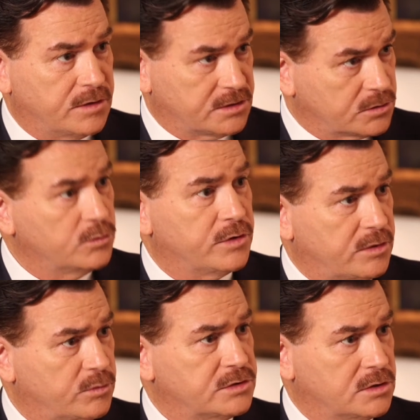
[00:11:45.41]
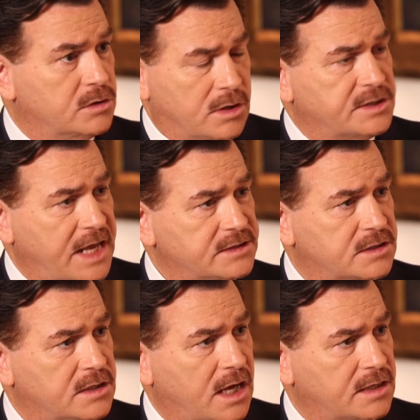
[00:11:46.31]
the school that was attached
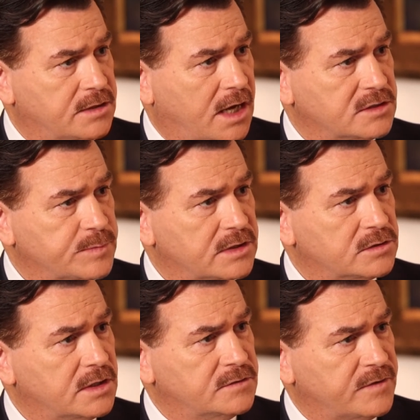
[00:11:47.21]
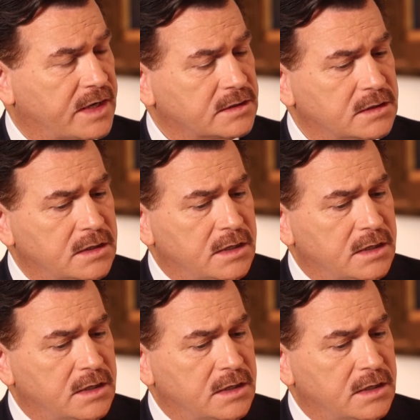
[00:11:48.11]
to the hospital, in fact.